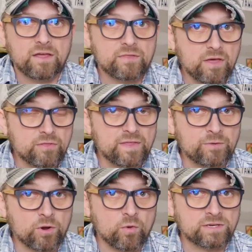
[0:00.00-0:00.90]
The other thing
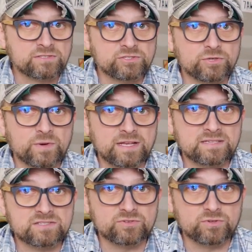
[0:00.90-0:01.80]
we're going to do
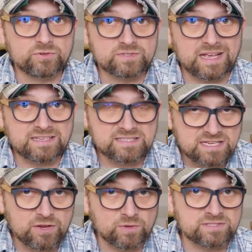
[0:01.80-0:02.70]
is to use a
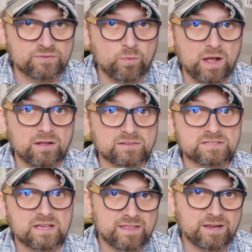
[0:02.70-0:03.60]
sequence of
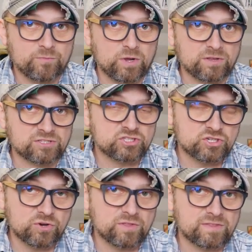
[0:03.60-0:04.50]
welds that it will
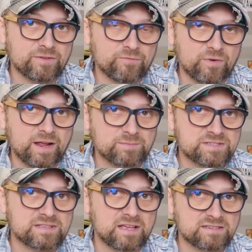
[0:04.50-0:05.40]
ensure that the frame
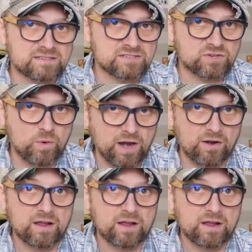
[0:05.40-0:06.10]
stays square.